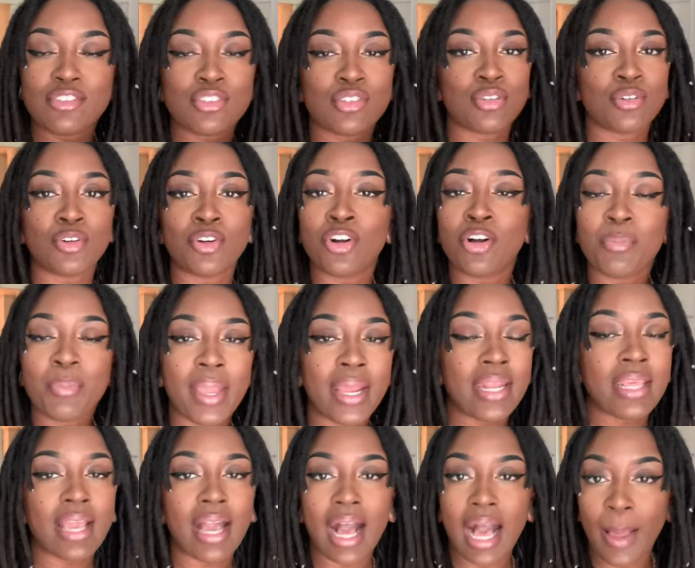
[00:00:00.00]
too
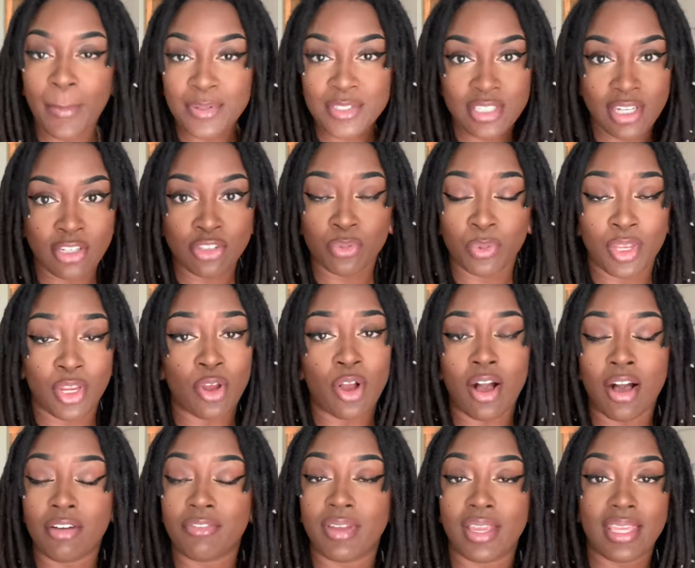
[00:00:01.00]
many options when you're
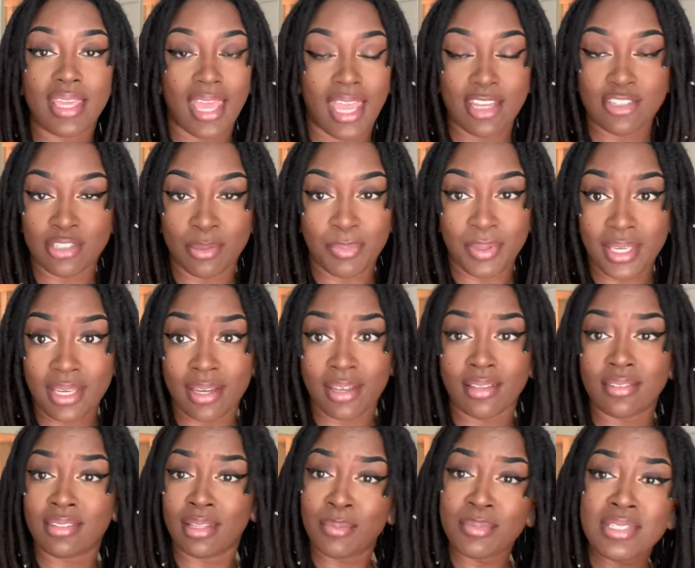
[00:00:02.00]
on vacation
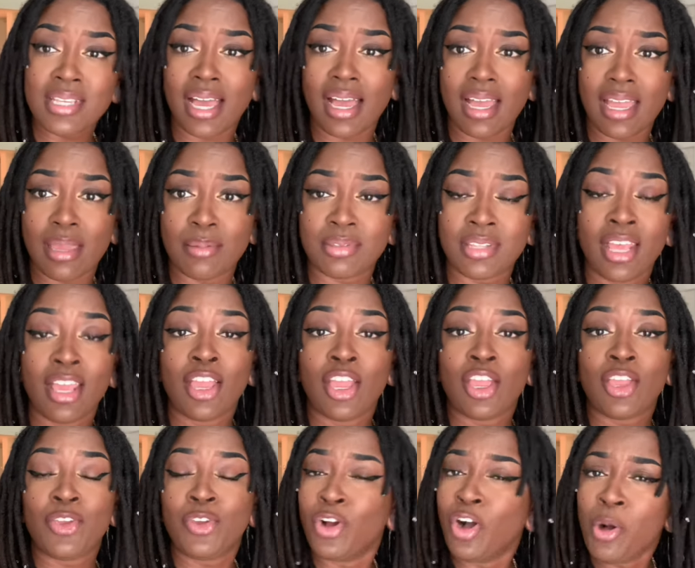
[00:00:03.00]
because sometimes
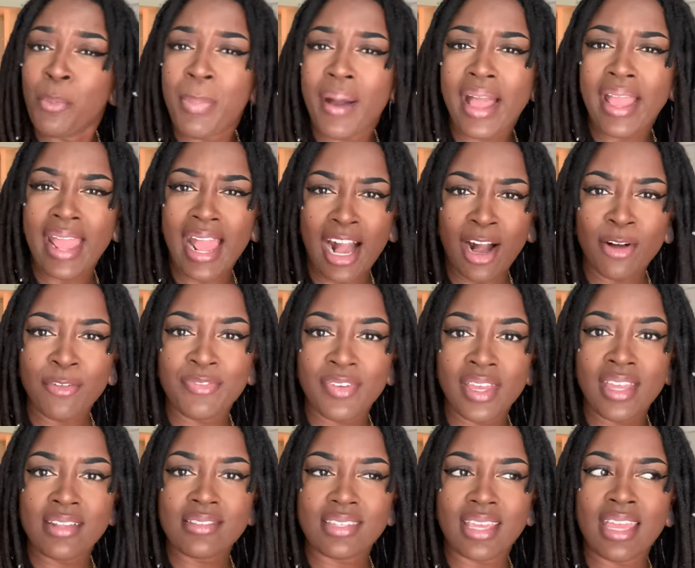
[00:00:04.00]
you'll buy
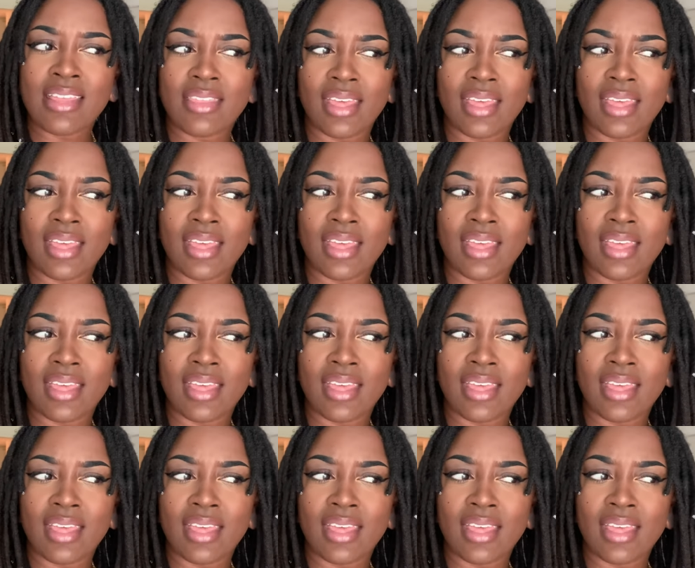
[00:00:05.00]
outfits and